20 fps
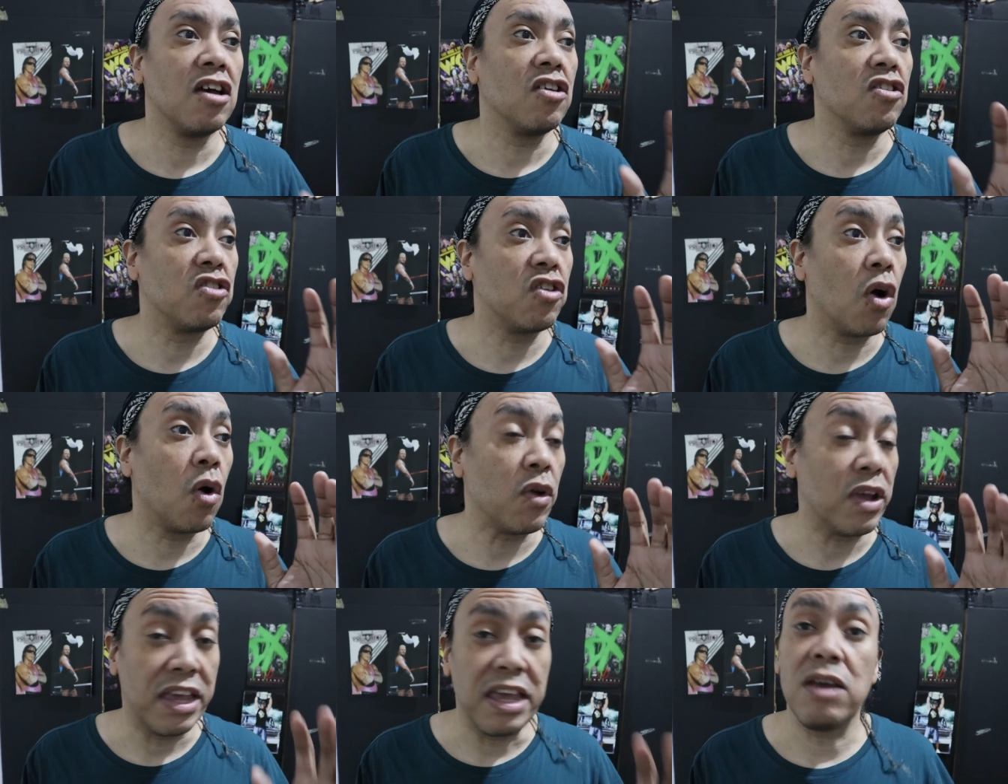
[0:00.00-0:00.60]

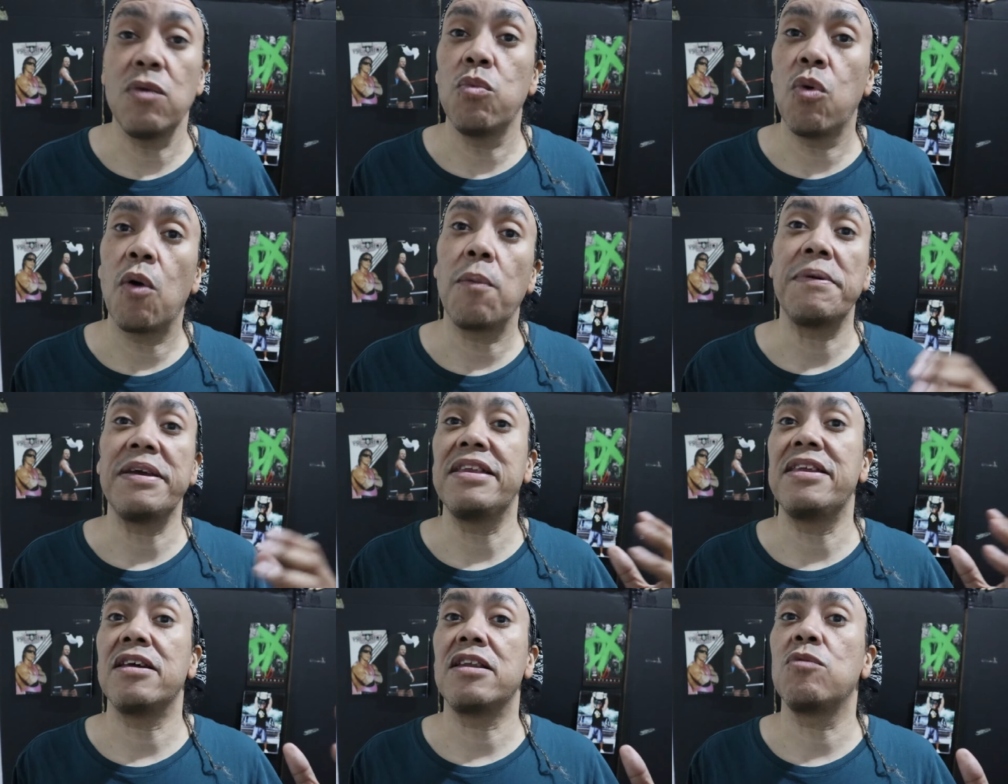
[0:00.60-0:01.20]
So he will
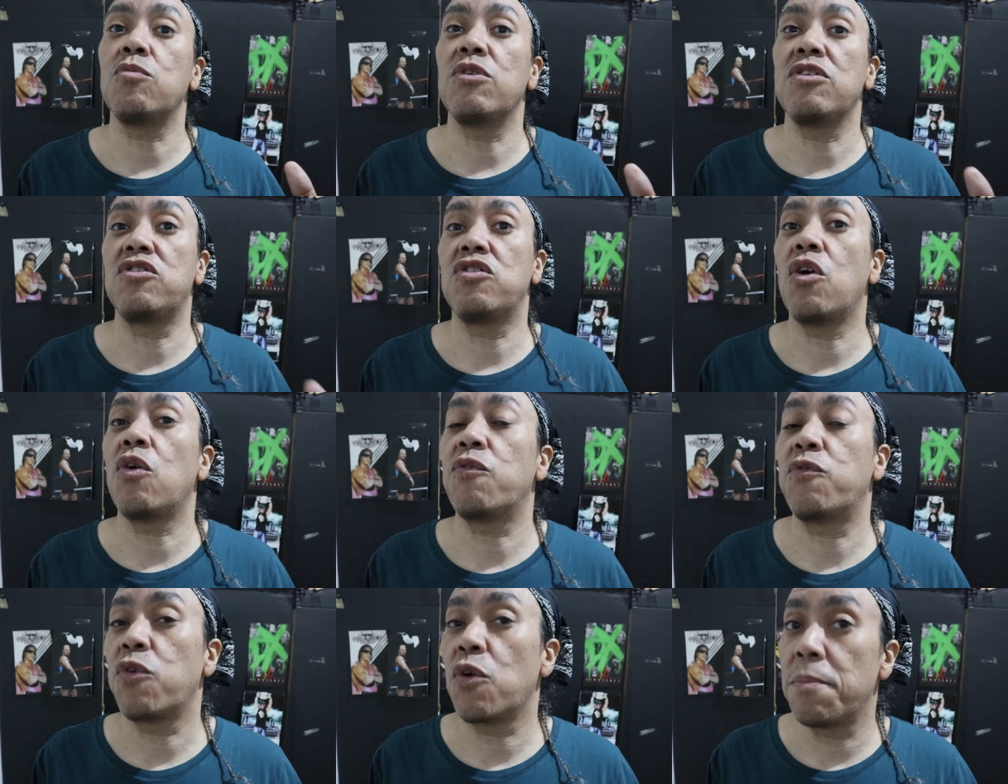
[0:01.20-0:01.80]
be dealing with
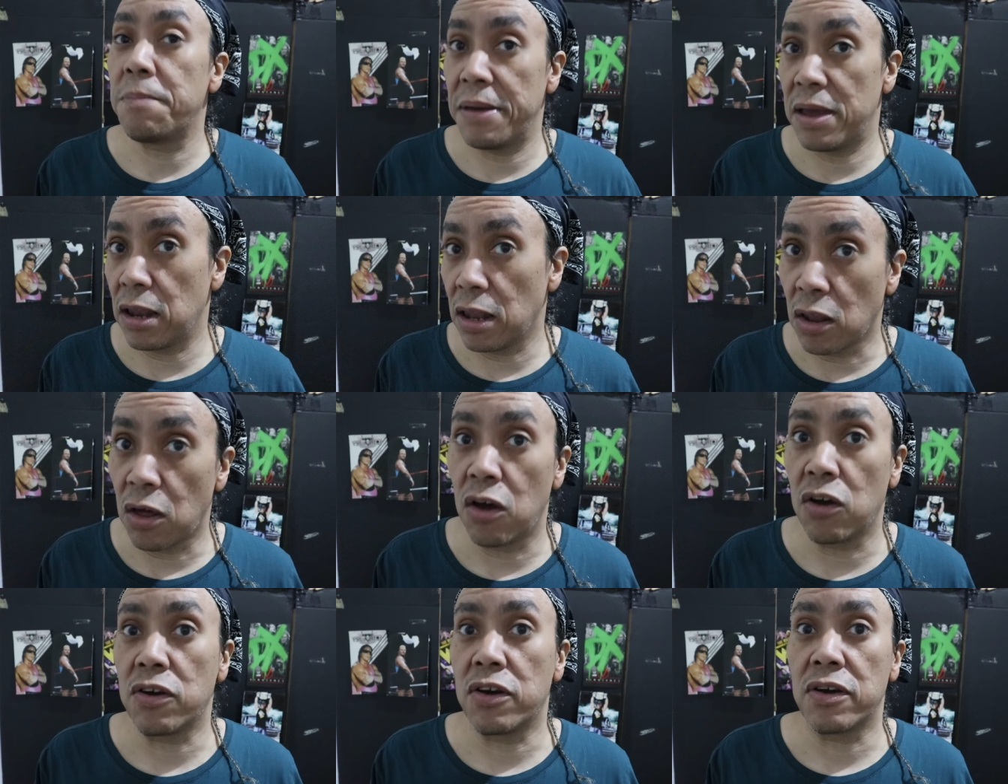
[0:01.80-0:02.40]
Joe for a bit
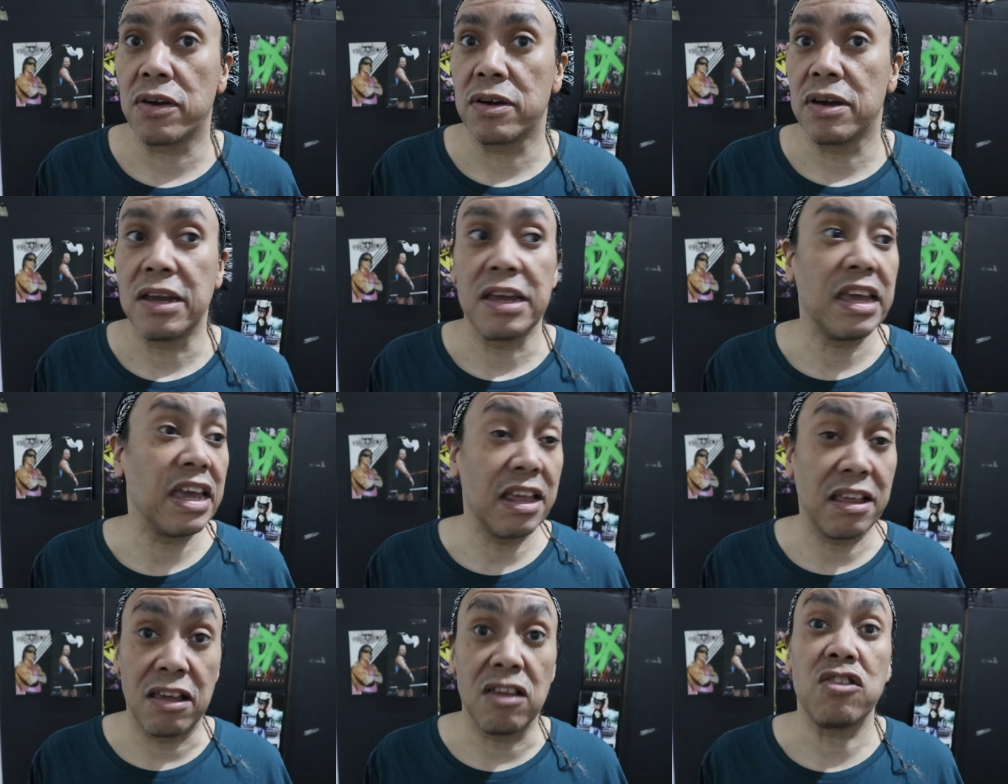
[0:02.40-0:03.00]
longer.
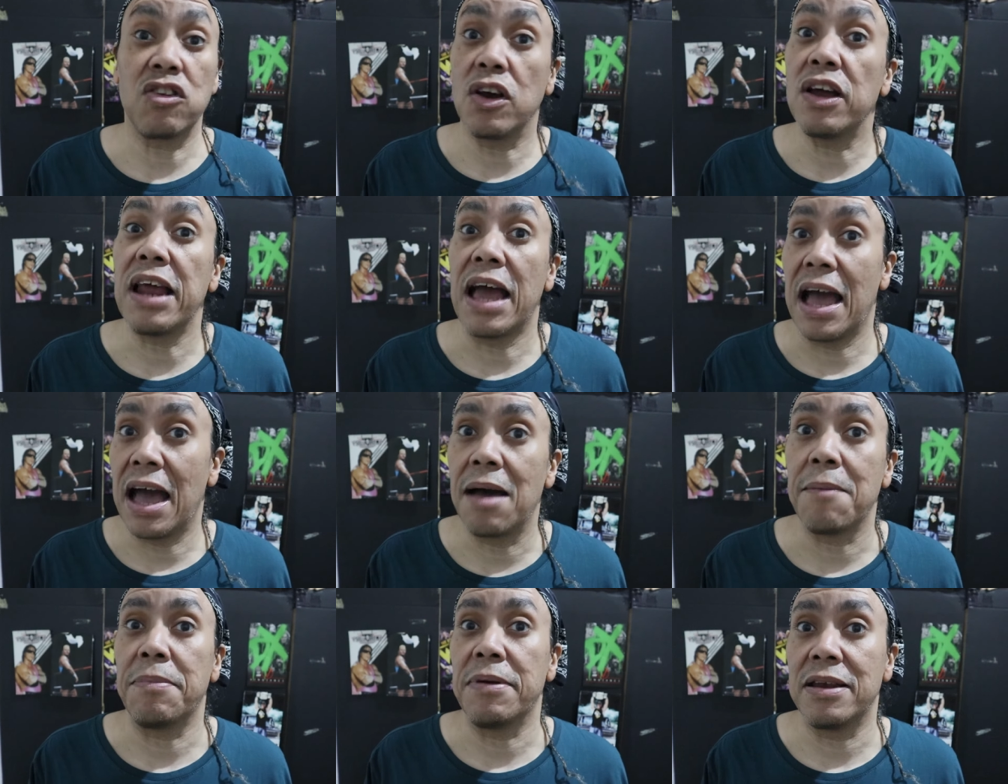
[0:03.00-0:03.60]
He, it's going to
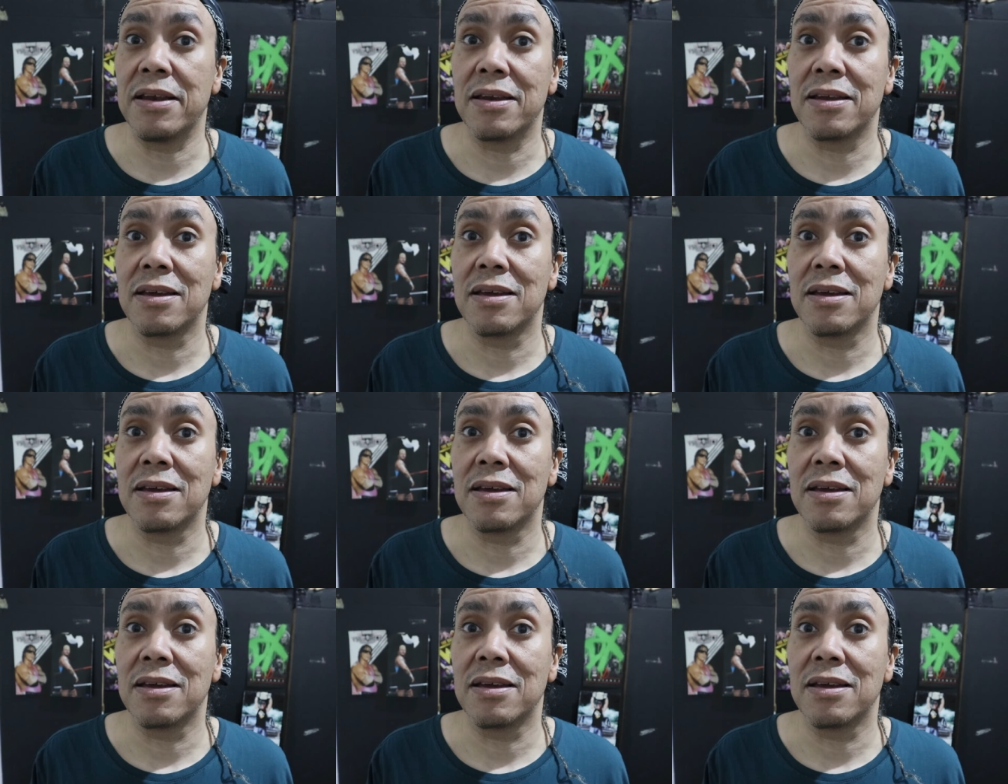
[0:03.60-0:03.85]
happen.